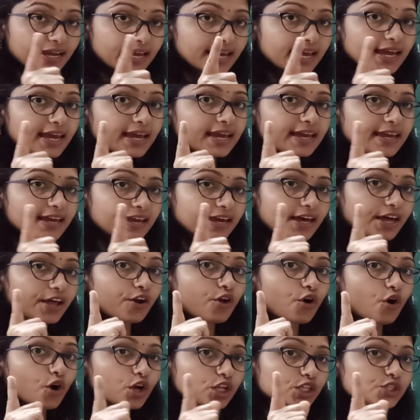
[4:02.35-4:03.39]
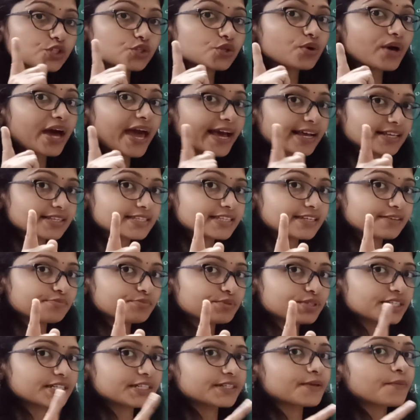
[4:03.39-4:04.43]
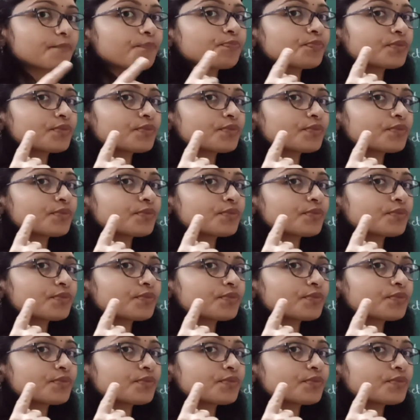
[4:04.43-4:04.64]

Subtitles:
here also accepted.